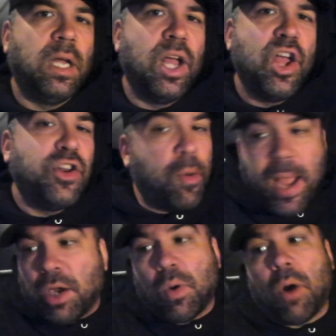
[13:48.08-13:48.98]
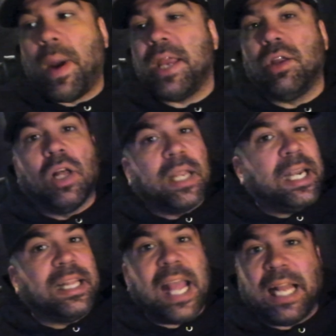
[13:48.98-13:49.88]
No matter what way you look at
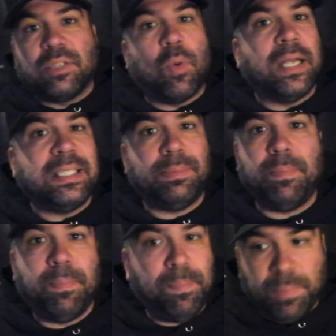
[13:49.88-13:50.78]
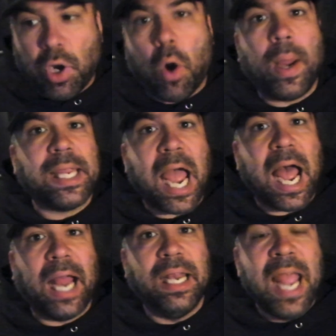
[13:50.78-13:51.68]
it, that's what's going
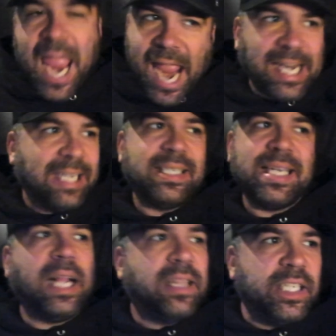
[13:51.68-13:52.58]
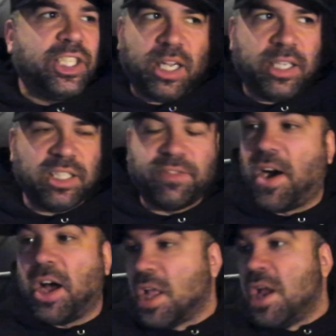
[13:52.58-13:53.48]
on. And it's not the judge's
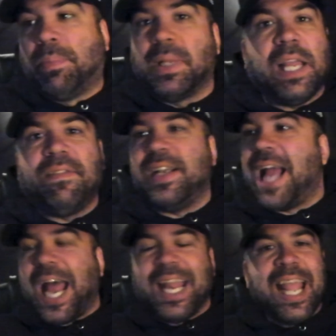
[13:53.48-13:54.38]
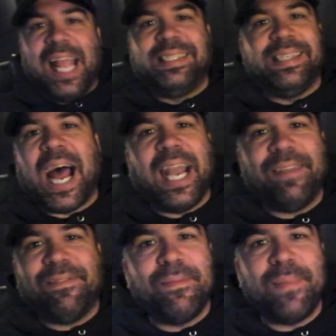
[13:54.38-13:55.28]
fault. Believe it or not, it's not
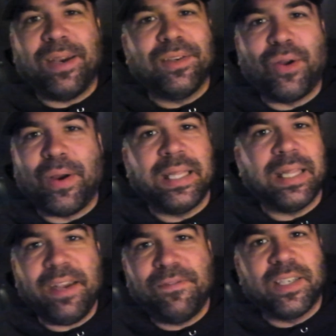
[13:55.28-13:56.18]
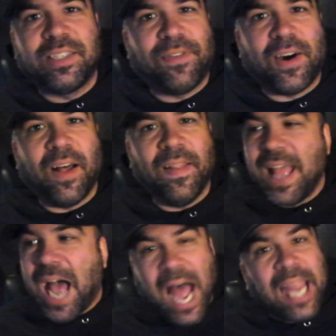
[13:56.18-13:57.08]
even Mayor Lori Lightfoot's fault.
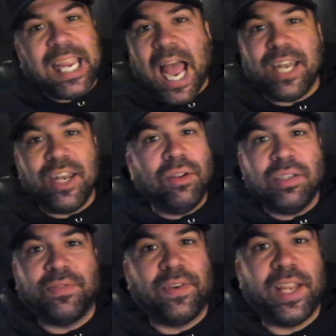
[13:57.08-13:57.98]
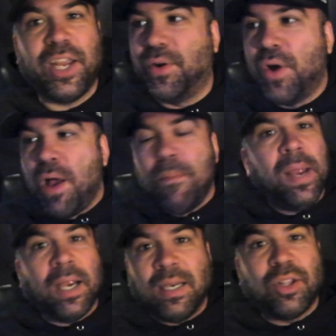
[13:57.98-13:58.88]
I got news for you.
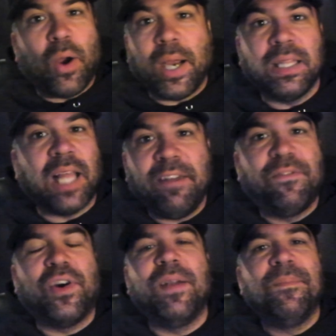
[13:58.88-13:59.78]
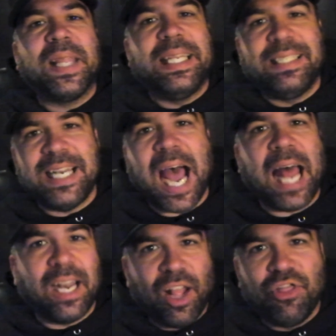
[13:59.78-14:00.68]
Mayor Lori Lightfoot is not
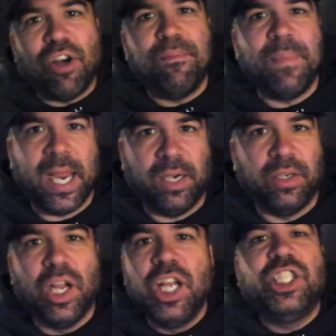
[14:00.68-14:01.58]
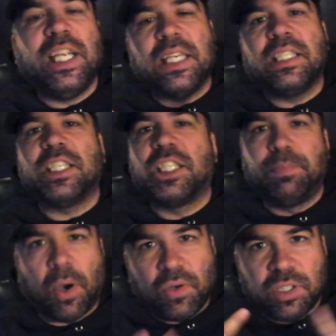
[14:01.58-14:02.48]
the mayor. She is a
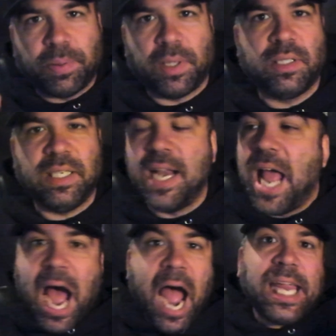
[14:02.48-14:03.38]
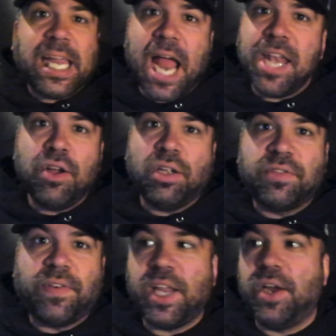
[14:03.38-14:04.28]
spokesperson. I got news
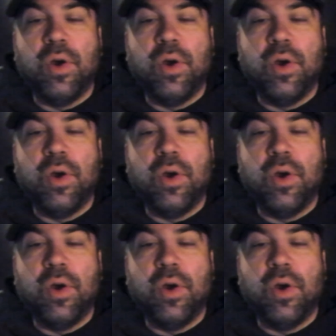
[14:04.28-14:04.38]
for you.